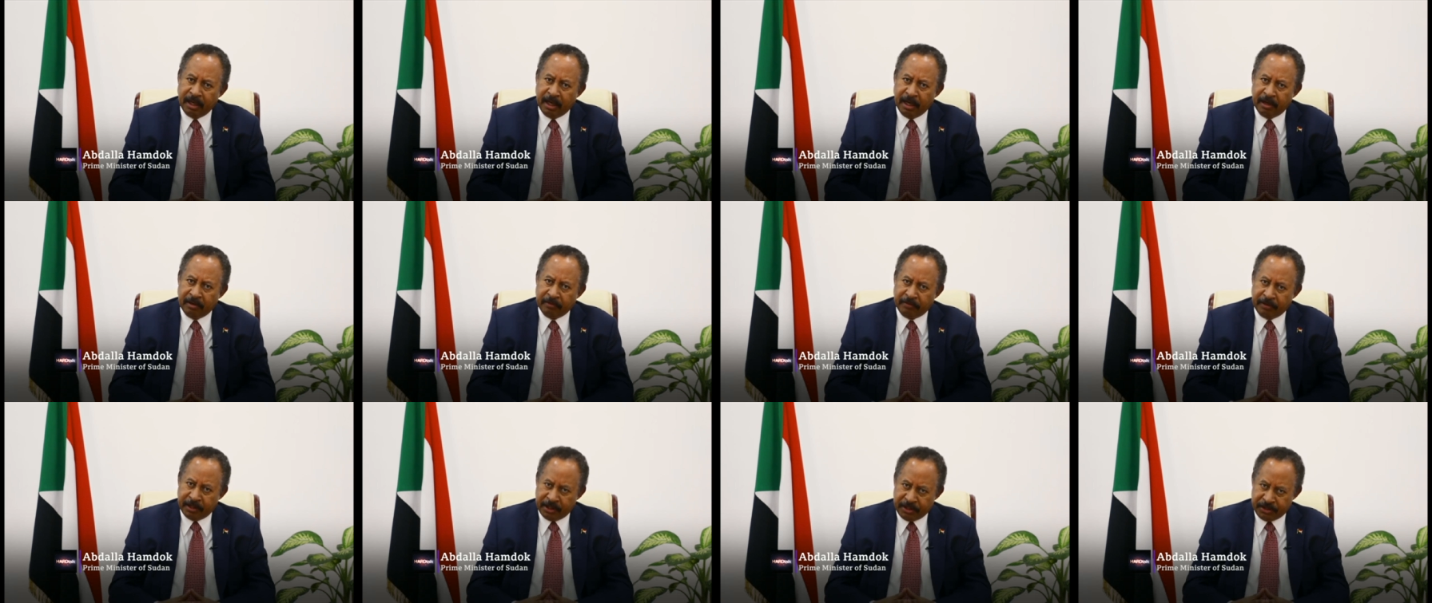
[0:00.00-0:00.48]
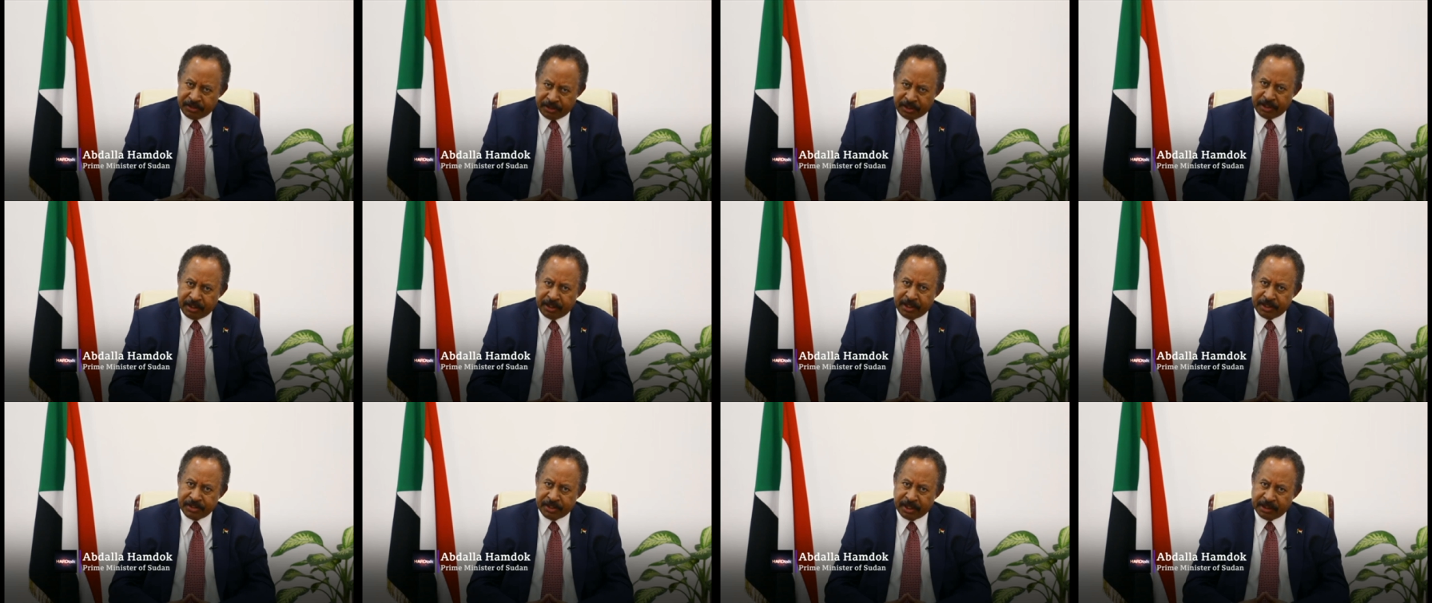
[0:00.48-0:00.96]
a very
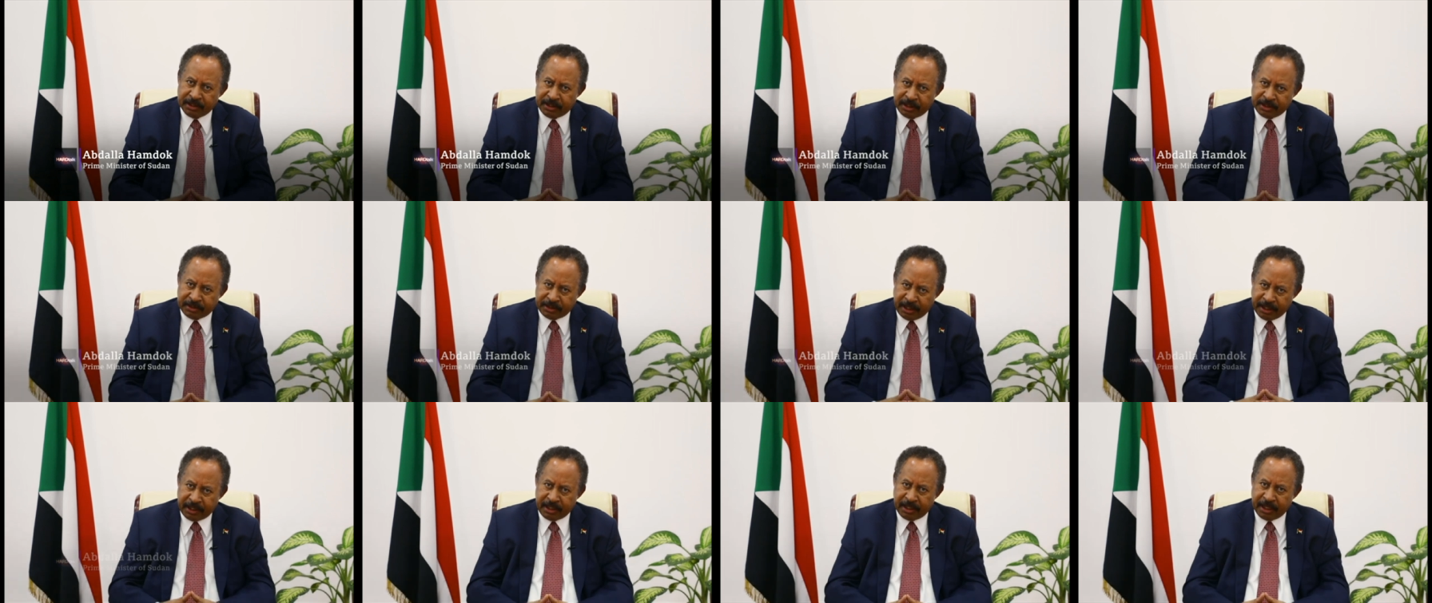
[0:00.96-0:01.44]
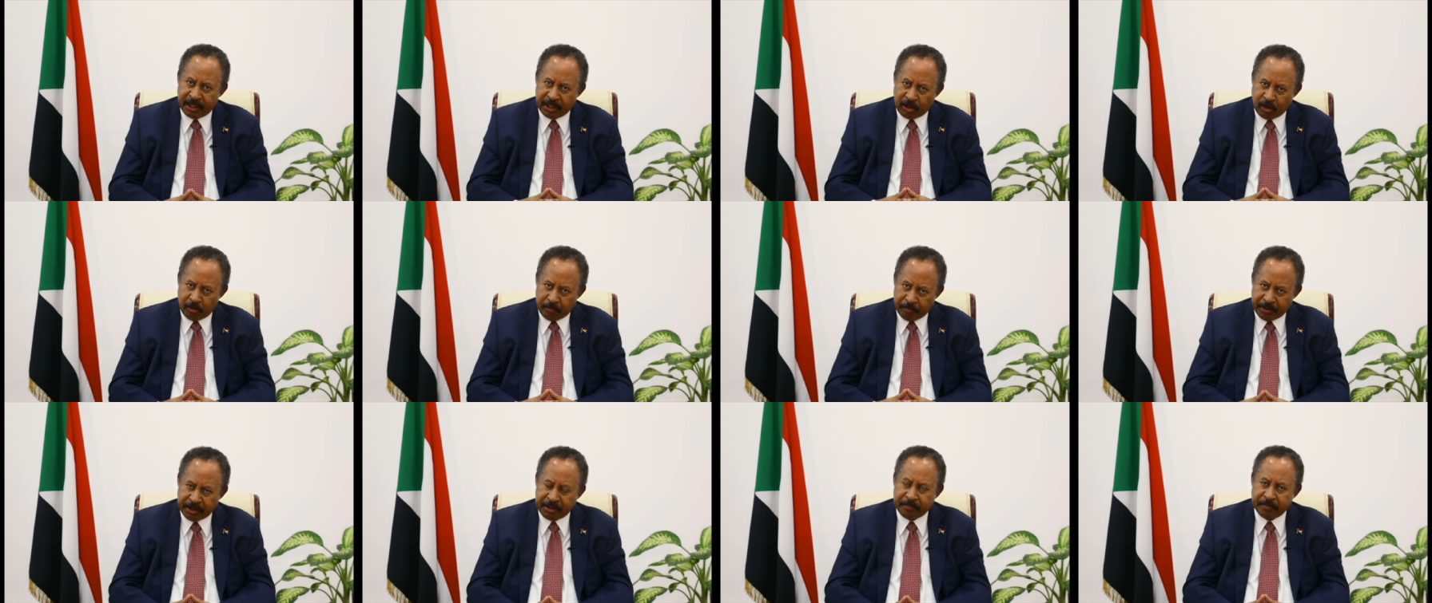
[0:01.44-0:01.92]
serious undertaking and
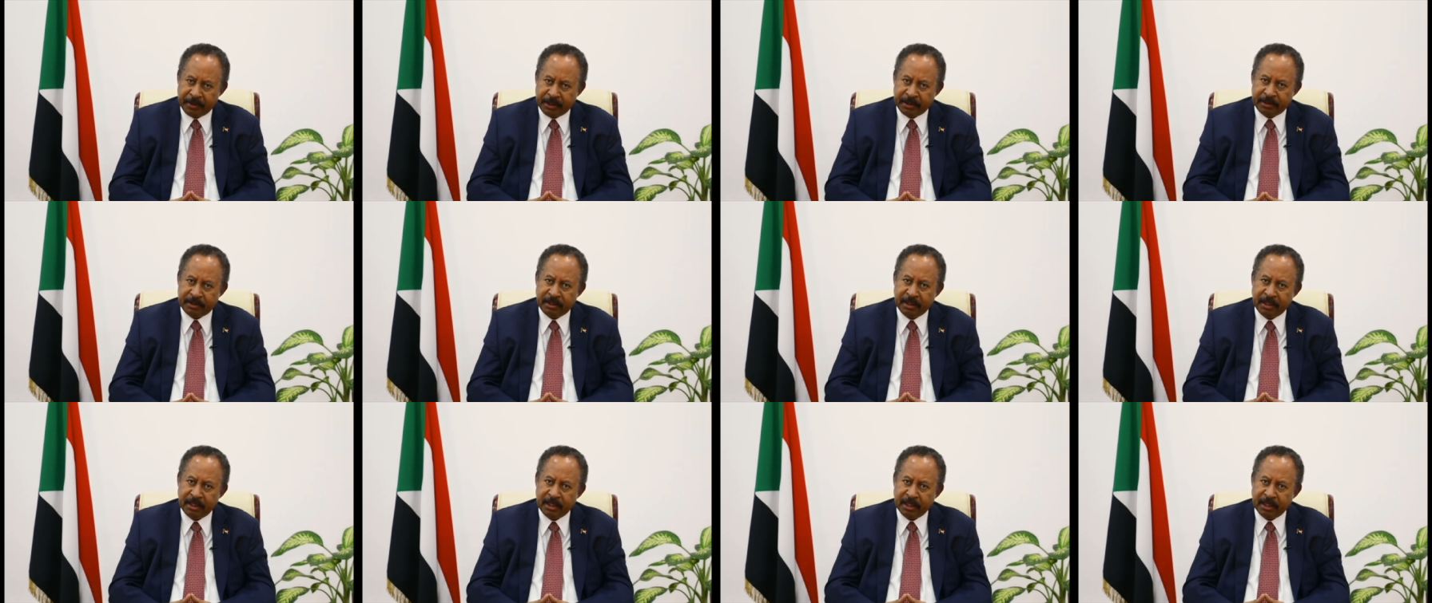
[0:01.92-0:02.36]
commitment